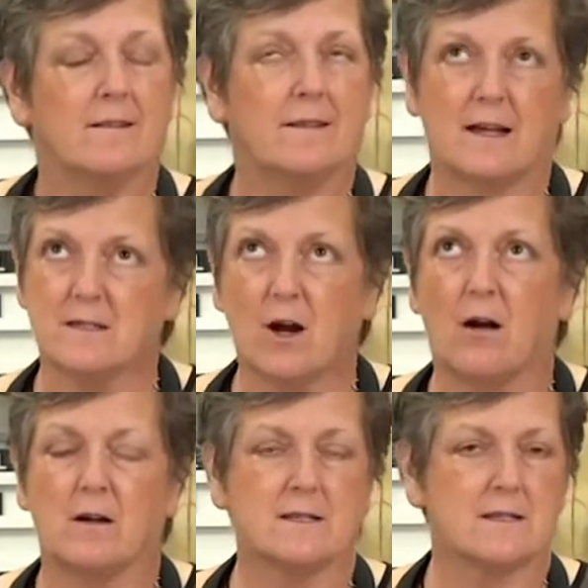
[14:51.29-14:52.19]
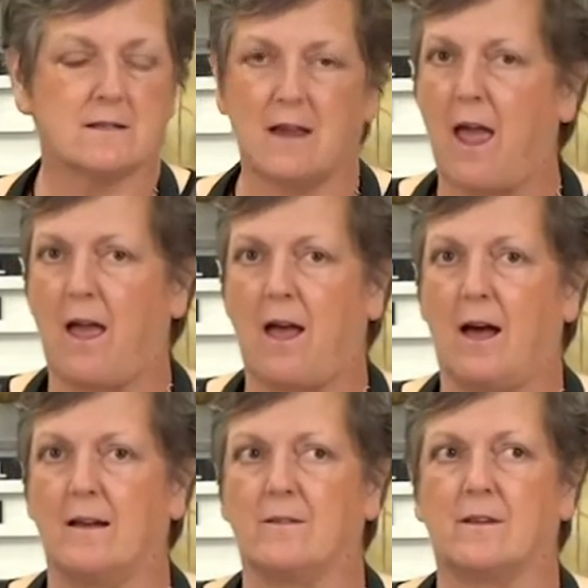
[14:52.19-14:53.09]
guest artists
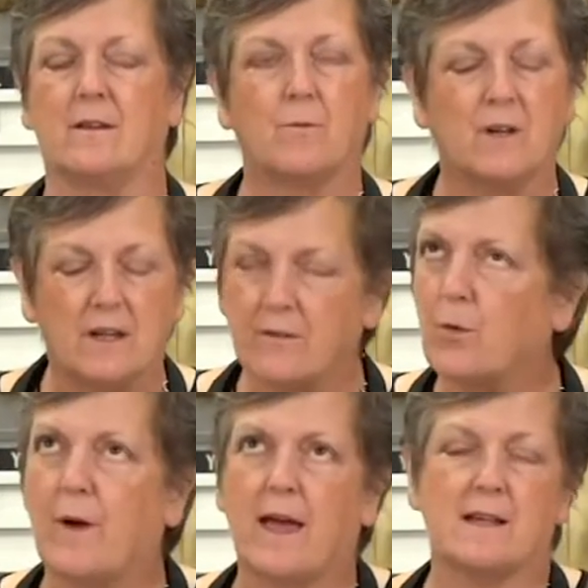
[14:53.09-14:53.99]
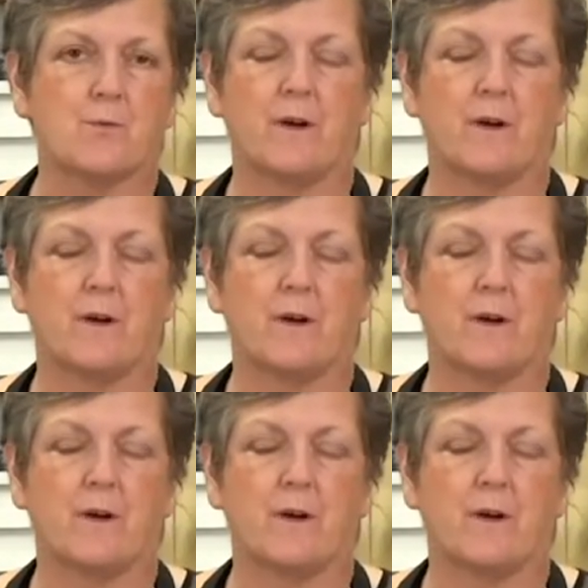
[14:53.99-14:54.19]
and giveaways.